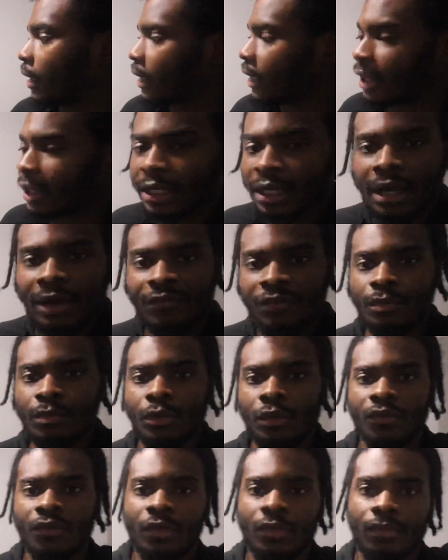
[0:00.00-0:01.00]
in every
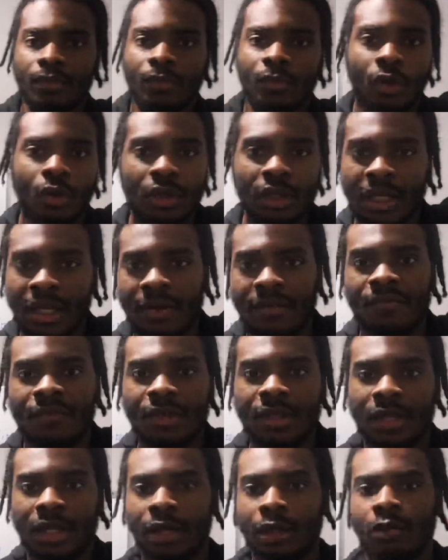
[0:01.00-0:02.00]
movie, or in every
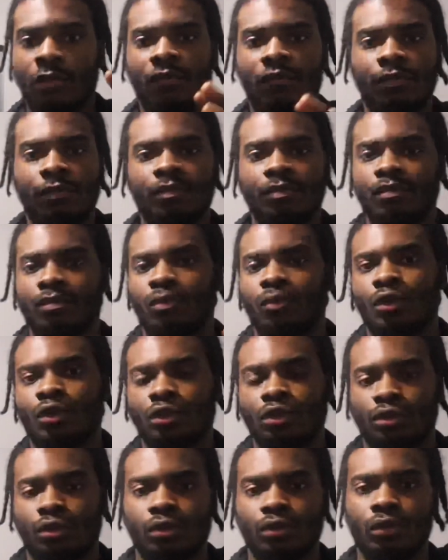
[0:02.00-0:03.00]
kind of
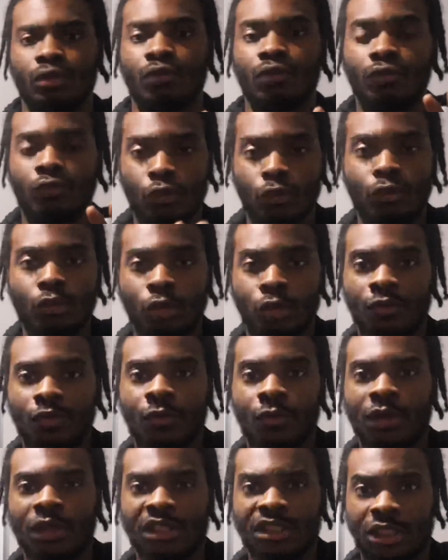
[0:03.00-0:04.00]
real movie,
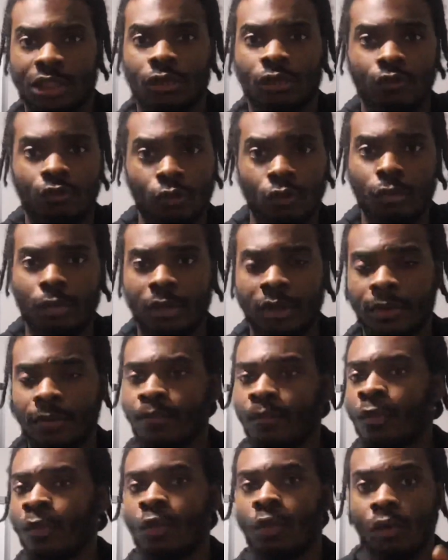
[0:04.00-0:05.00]
where you see a real man
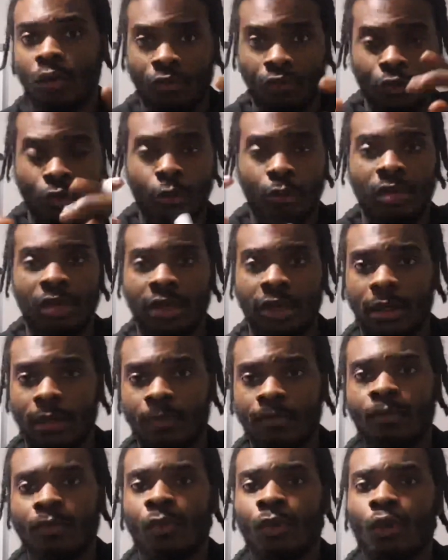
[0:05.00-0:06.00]
or a real player
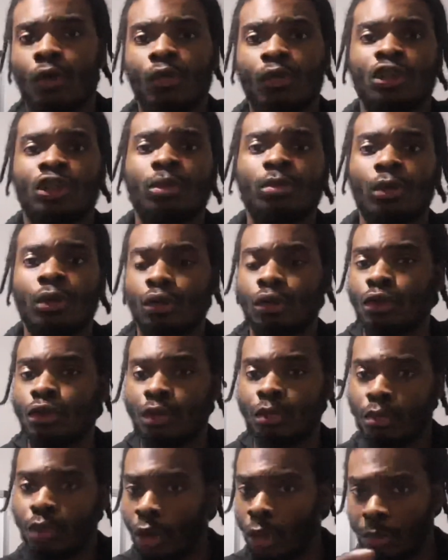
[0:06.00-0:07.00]
or someone who's
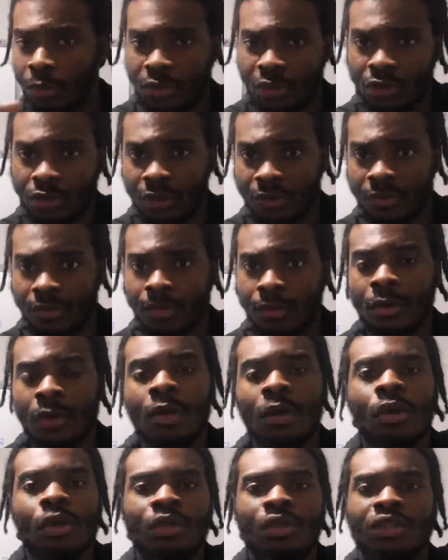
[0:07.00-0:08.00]
purpose driven,
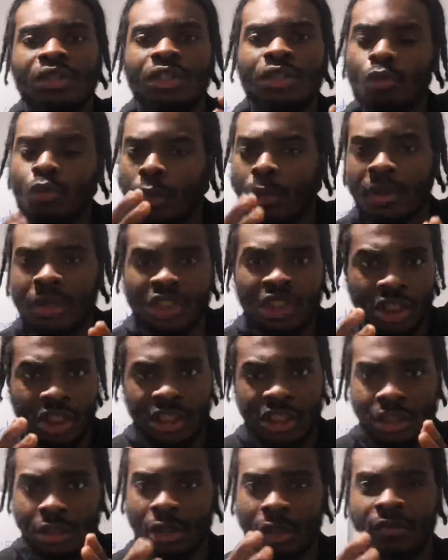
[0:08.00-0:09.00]
you see women
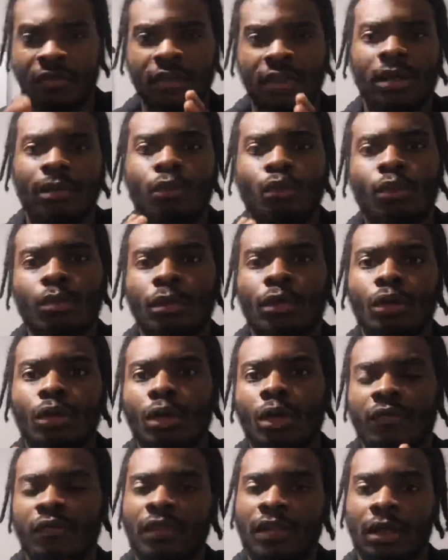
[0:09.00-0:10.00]
chasing after them, women
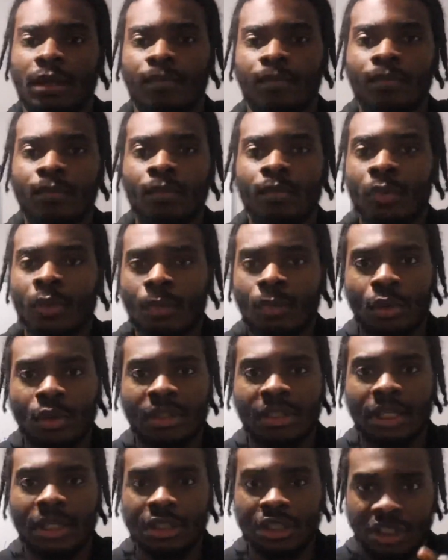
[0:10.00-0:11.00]
love them. But
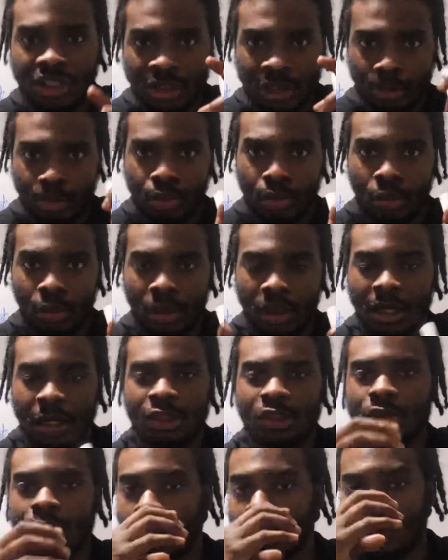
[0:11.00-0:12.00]
then you see the poor guy,
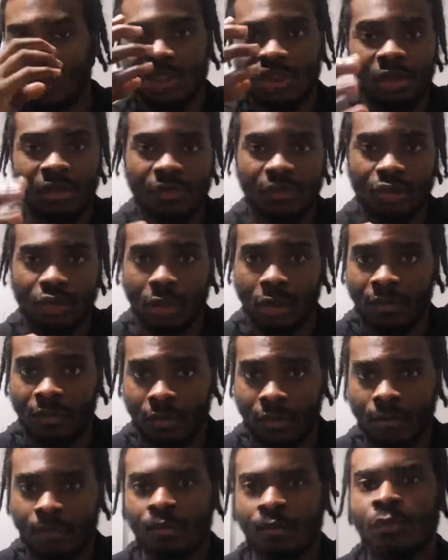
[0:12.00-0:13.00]
someone who has nothing to offer,
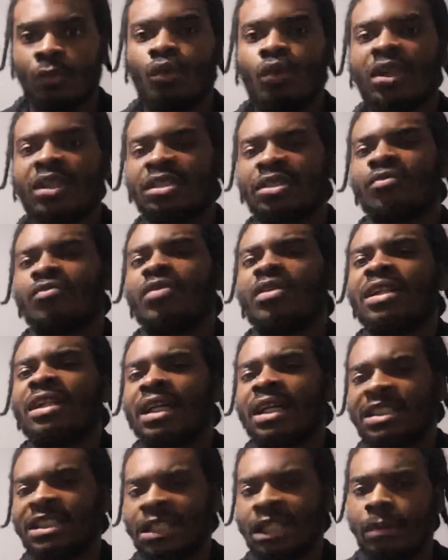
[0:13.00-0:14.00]
who hasn't really
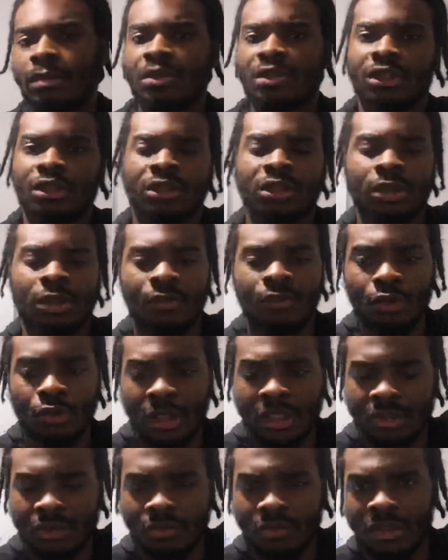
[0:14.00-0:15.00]
established himself, who
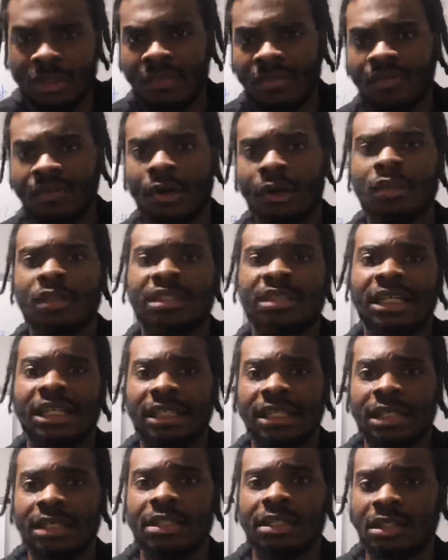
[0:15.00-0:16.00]
hasn't really found his
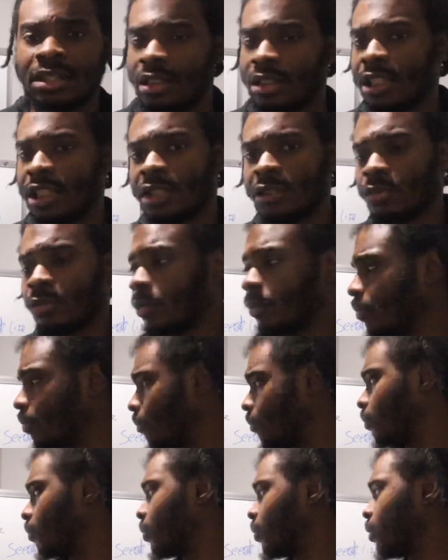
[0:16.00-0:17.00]
identity. Guess what?
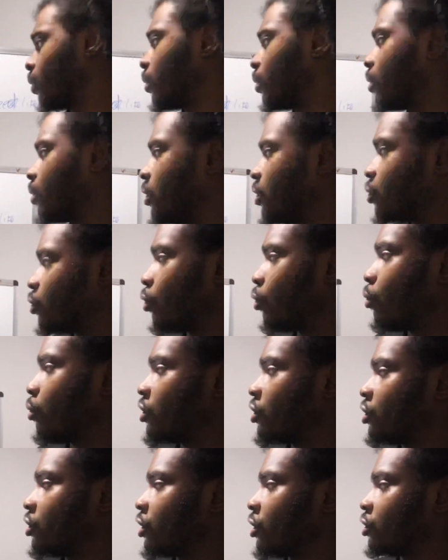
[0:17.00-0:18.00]
He's always
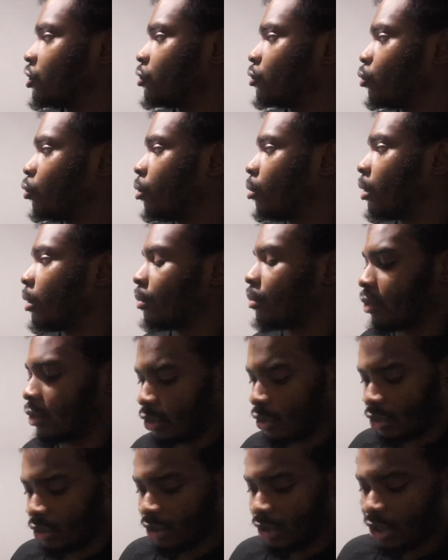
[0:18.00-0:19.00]
chasing women,
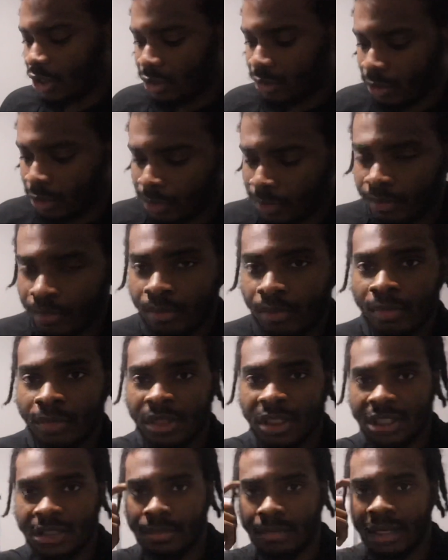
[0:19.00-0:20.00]
because guess what?
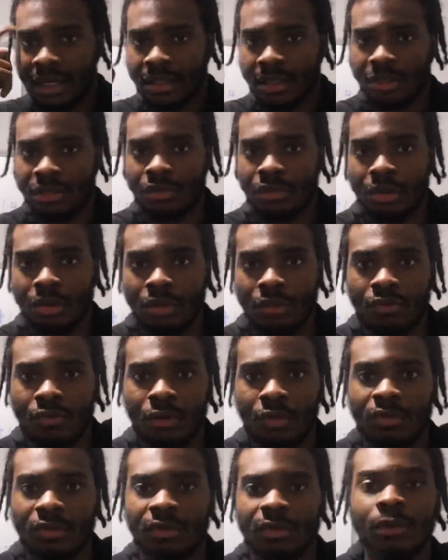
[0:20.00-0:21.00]
His mind is on the
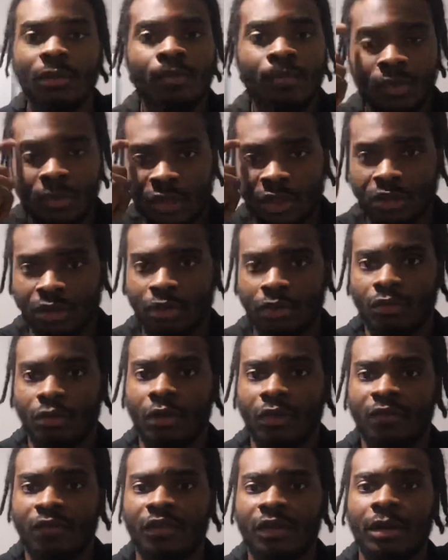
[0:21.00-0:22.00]
wrong
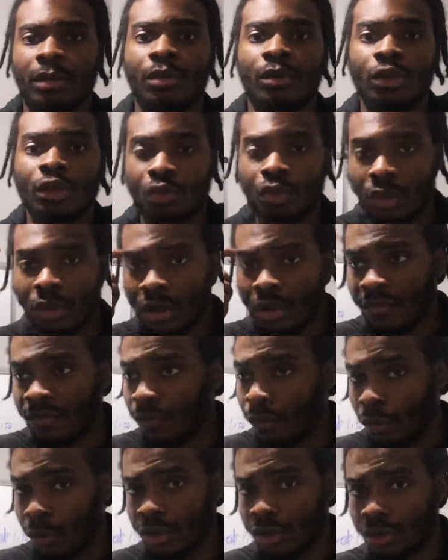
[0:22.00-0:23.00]
thing, because where your
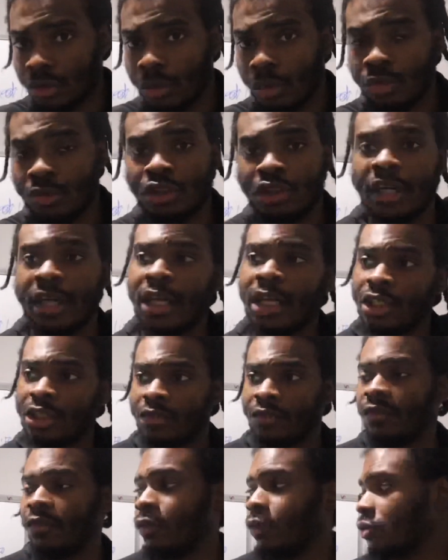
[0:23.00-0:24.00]
focus goes, your energy
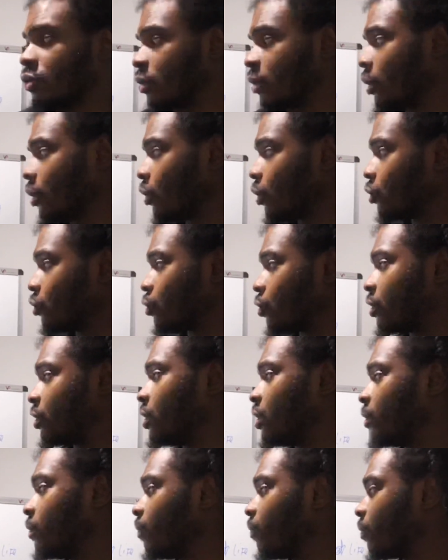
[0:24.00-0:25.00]
flows. So
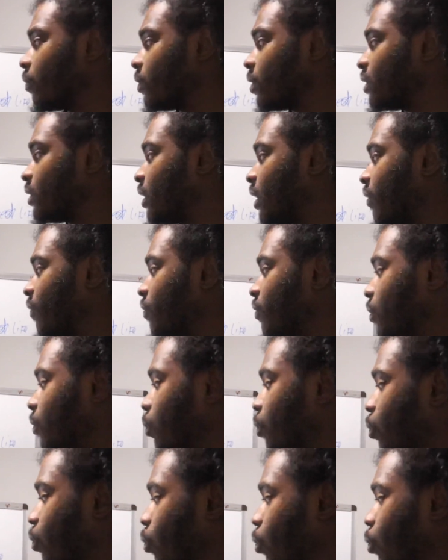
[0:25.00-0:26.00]
he is giving
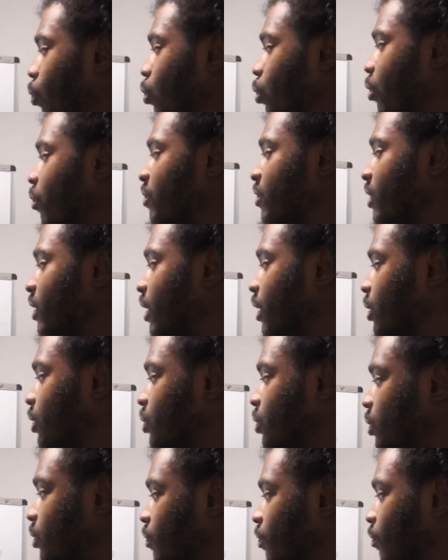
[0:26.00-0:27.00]
all of his
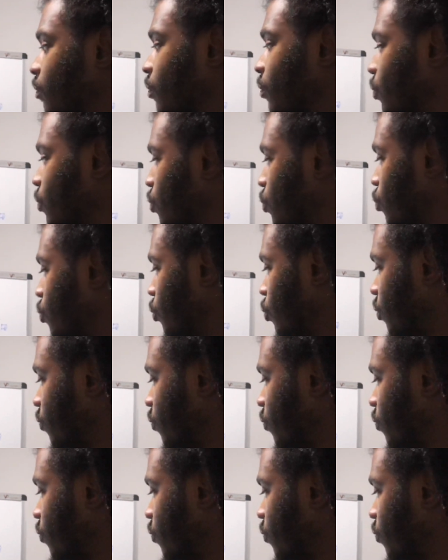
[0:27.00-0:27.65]
energy to the